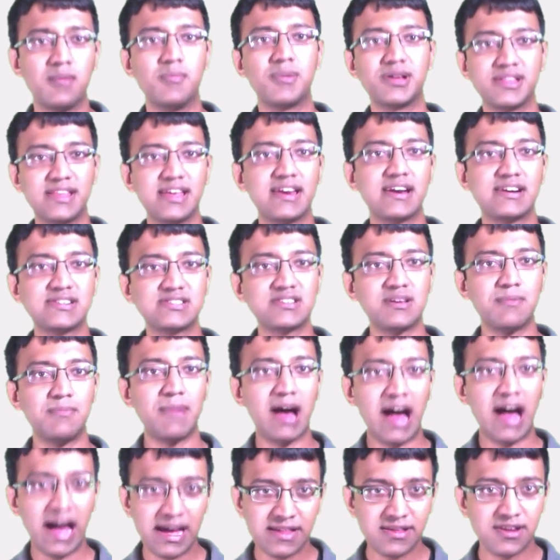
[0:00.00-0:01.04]
But there are some
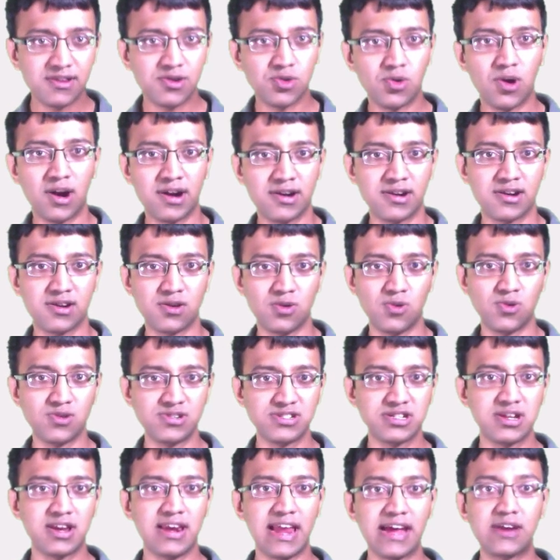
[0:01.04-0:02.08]
other 200
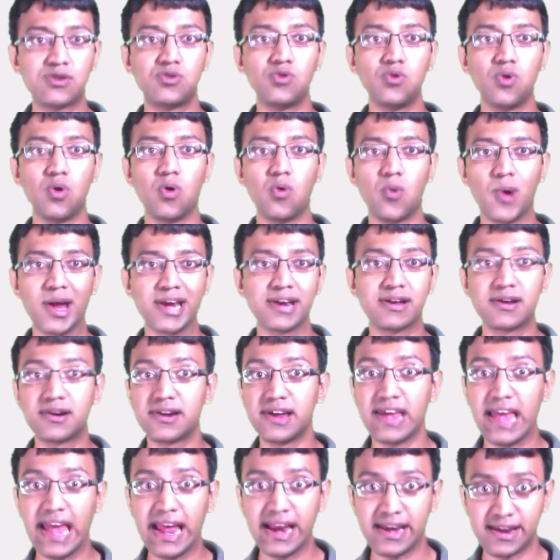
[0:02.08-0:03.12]
codes, like 201
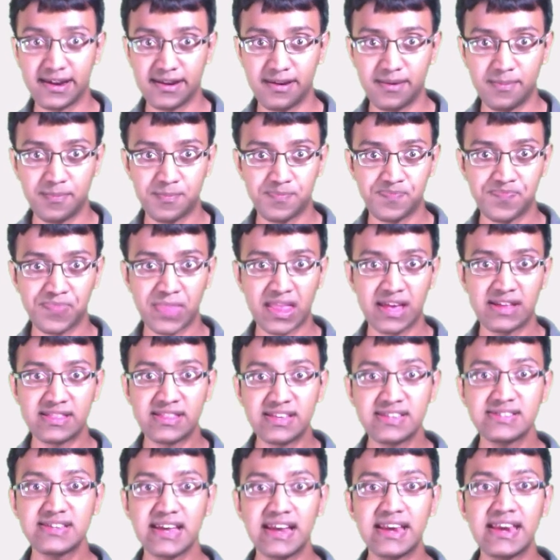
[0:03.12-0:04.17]
created.
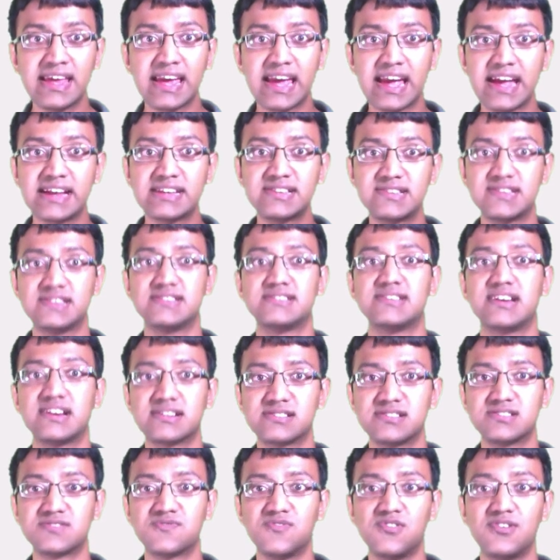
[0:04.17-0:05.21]
This indicates
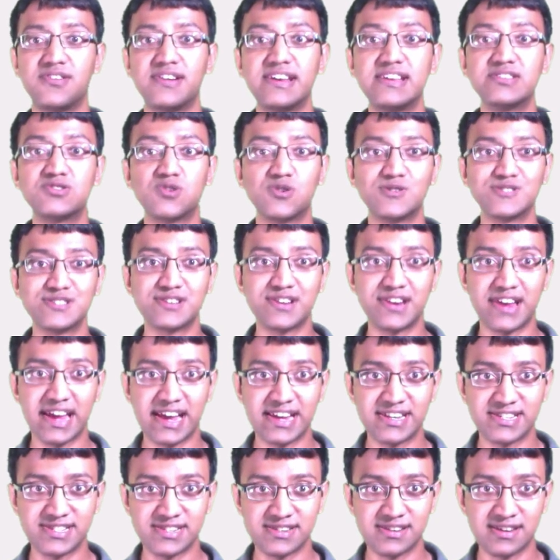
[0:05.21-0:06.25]
successful resource
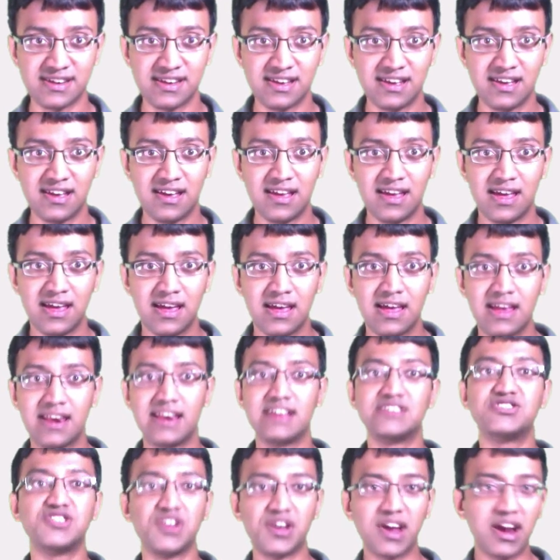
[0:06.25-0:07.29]
creation.
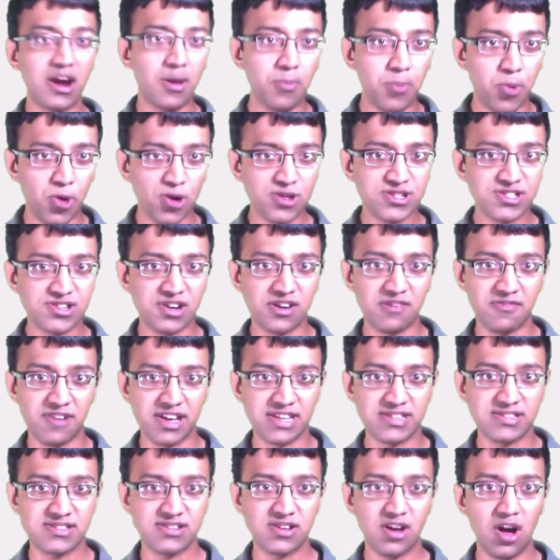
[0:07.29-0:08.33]
Let's say you get a post
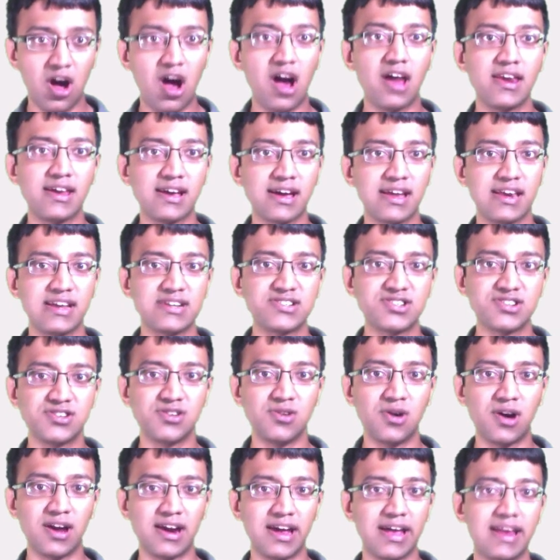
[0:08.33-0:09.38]
request on a collection
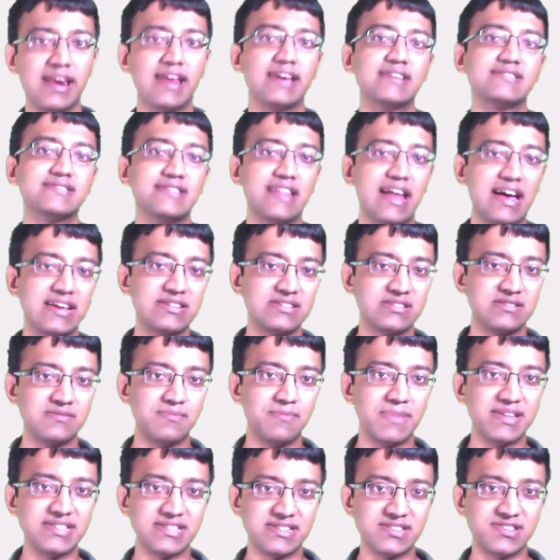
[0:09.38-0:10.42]
URI like slash
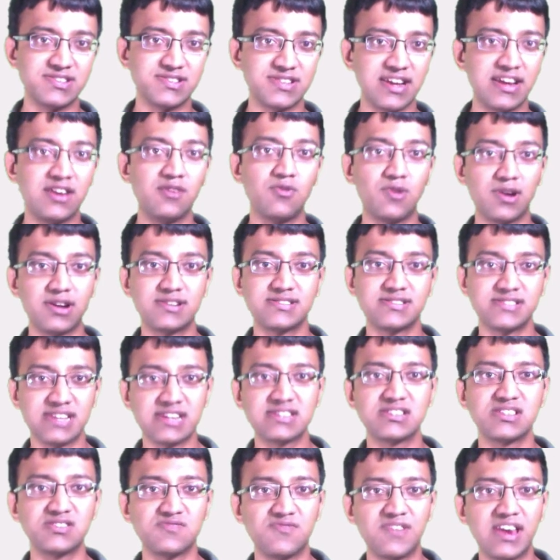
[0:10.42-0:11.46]
messages and you were
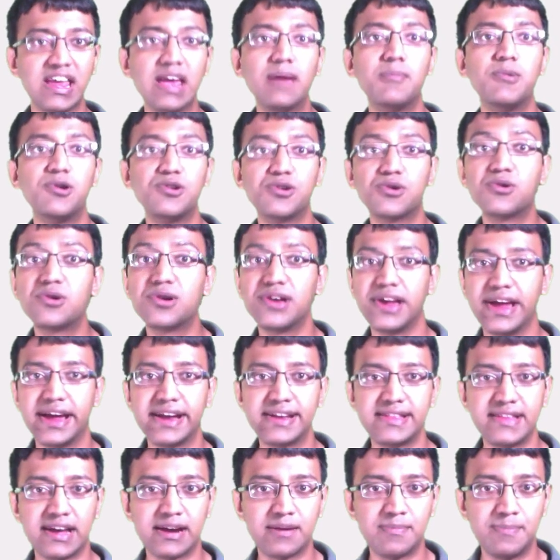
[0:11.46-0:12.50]
successfully able to
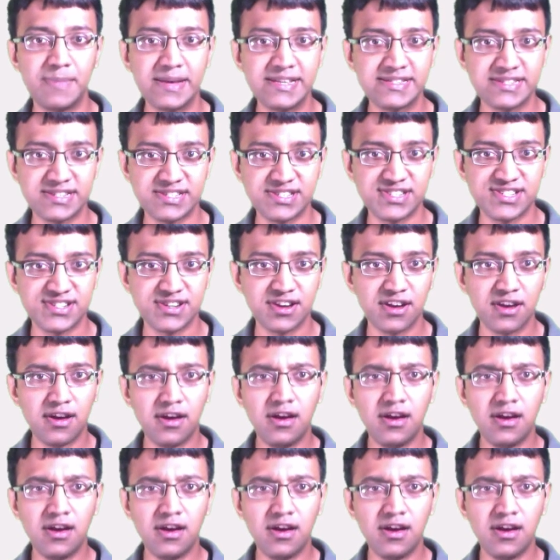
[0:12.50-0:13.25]
create that message.